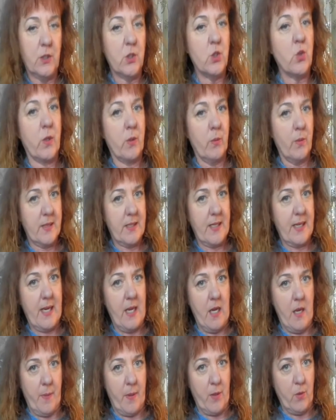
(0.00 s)
21-day
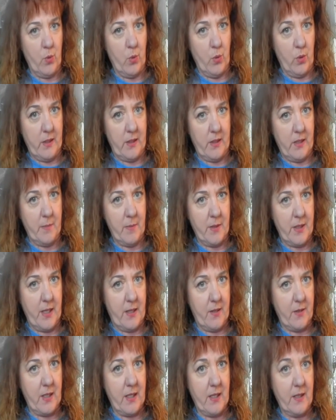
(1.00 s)
camping rule in Klamath
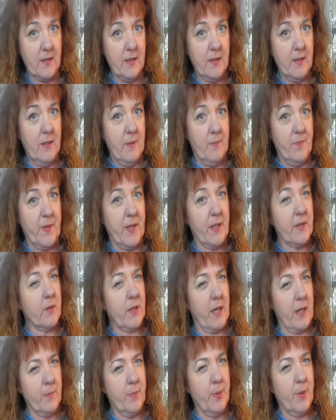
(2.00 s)
County, and they're
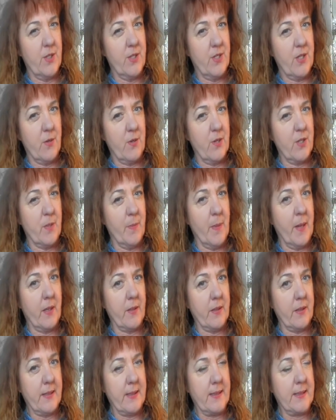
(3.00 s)
getting pretty serious
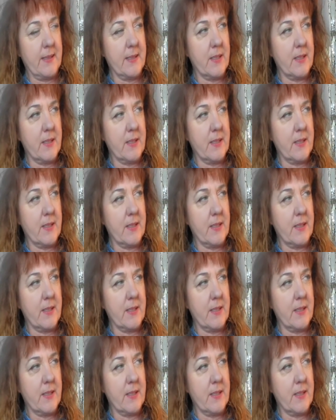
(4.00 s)
about it.